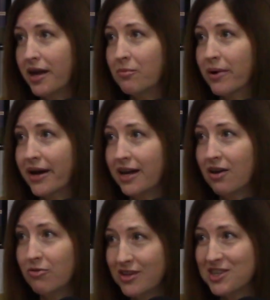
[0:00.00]
in my
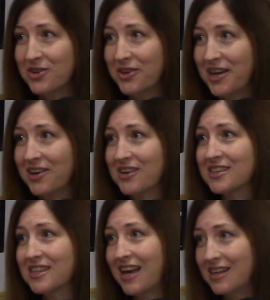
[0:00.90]
physical
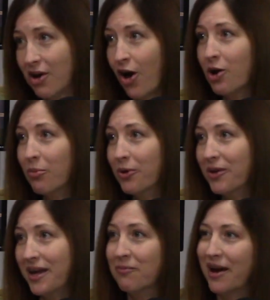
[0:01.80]
ears, it's audible
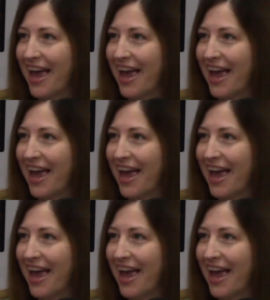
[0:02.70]
in my